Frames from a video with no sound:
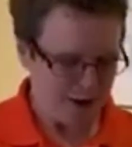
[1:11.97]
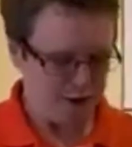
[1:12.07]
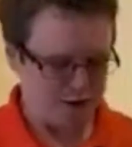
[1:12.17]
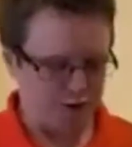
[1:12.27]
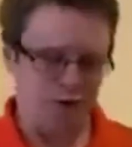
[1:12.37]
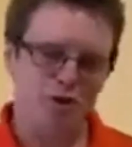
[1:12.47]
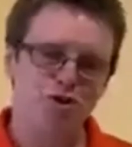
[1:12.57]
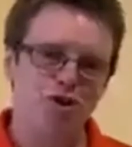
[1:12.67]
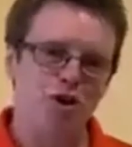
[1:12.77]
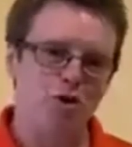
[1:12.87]
So for
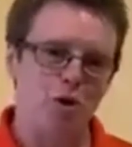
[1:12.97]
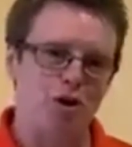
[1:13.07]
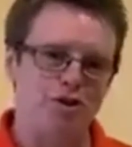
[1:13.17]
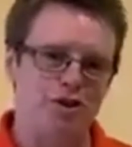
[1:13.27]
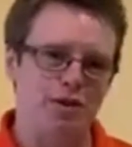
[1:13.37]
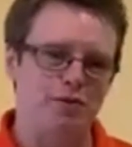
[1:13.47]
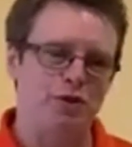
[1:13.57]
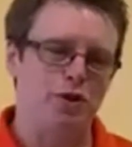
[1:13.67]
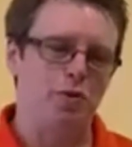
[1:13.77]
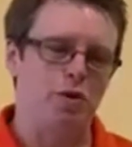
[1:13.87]
this show, our staff
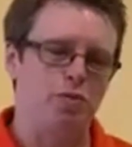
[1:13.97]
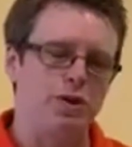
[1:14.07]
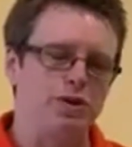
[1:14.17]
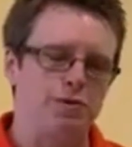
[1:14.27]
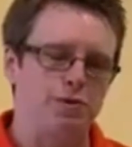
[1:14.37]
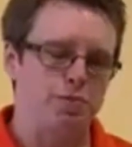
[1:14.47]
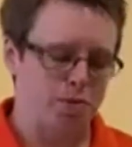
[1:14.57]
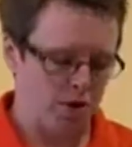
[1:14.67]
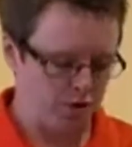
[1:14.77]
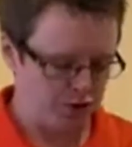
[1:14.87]
took a, a really different
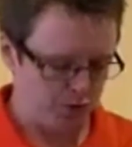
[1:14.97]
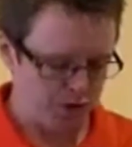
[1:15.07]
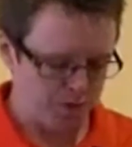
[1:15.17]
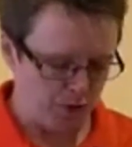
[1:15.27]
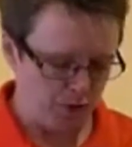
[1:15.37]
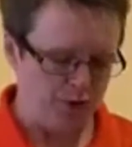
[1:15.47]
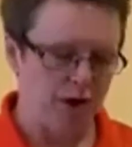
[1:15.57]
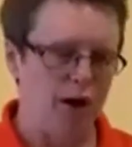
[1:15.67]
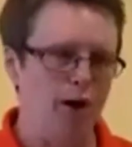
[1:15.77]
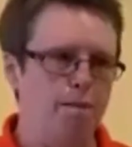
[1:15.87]
approach. We pulled
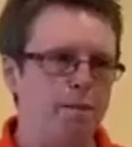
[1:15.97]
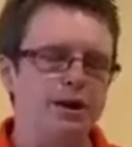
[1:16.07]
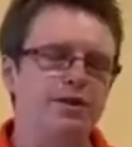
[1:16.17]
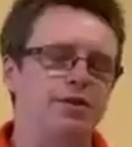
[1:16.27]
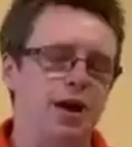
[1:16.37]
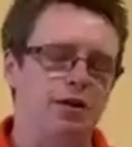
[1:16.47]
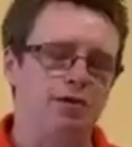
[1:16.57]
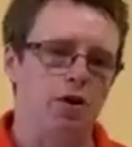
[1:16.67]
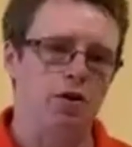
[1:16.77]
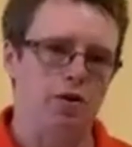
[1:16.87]
uh, pieces out of
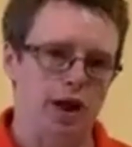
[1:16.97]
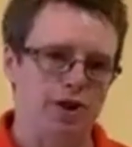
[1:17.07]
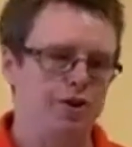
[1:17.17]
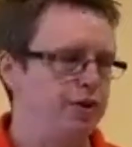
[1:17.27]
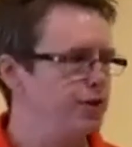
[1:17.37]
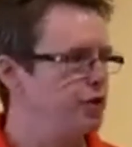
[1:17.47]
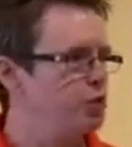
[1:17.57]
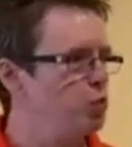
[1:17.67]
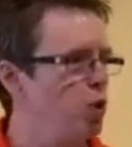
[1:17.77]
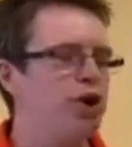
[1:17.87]
our collection, and this
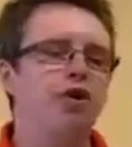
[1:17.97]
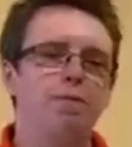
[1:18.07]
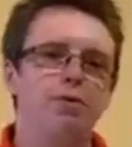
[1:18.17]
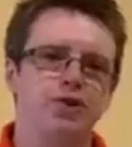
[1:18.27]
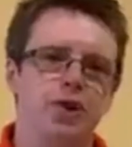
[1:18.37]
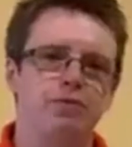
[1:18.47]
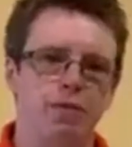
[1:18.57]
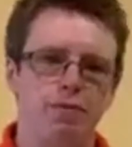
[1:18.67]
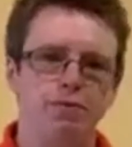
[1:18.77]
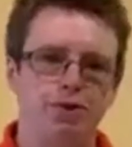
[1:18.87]
is 100%
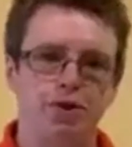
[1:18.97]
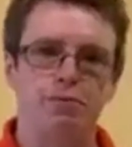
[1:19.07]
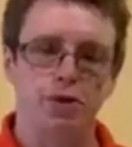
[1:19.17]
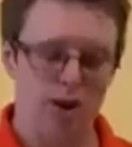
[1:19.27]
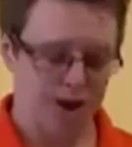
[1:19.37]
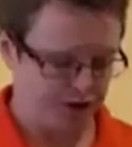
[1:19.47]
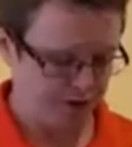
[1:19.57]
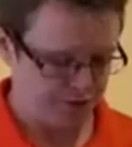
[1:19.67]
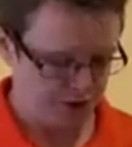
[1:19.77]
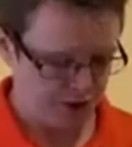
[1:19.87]
from the museum's collection
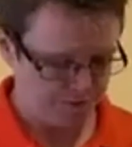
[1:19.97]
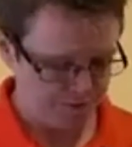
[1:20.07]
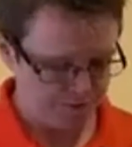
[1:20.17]
of stuff.